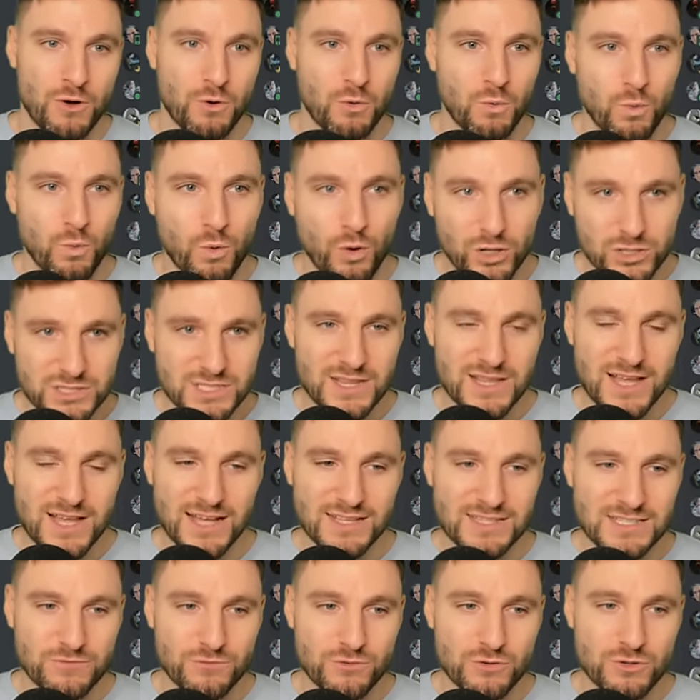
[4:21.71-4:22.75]
Wasn't
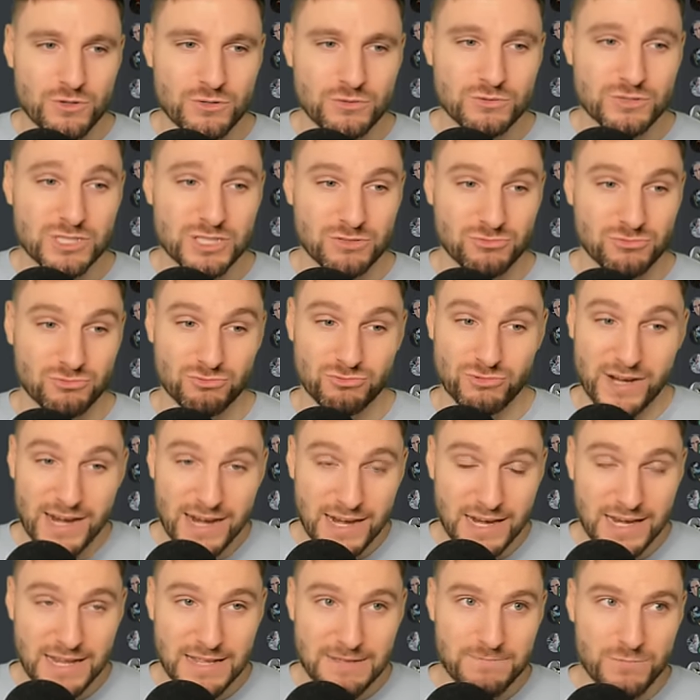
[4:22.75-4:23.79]
that difficult,
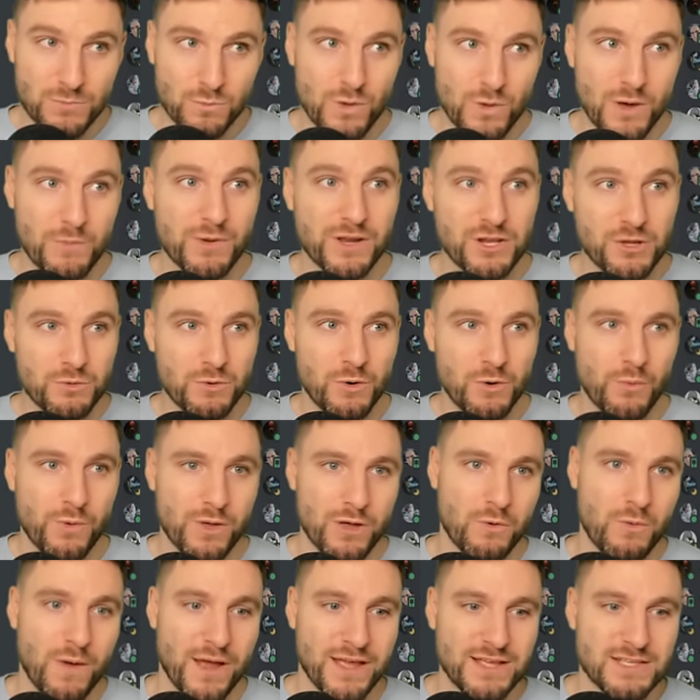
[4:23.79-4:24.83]
really, when we knew what we
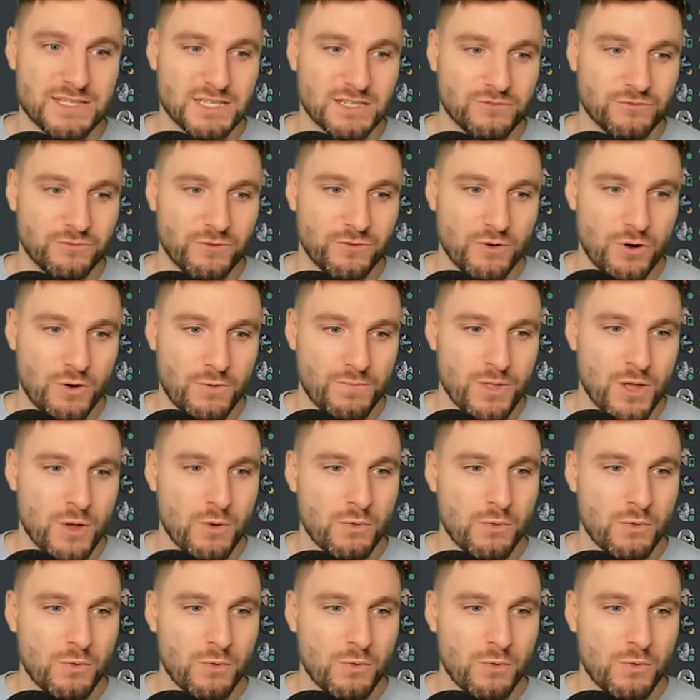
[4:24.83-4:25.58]
were waiting for?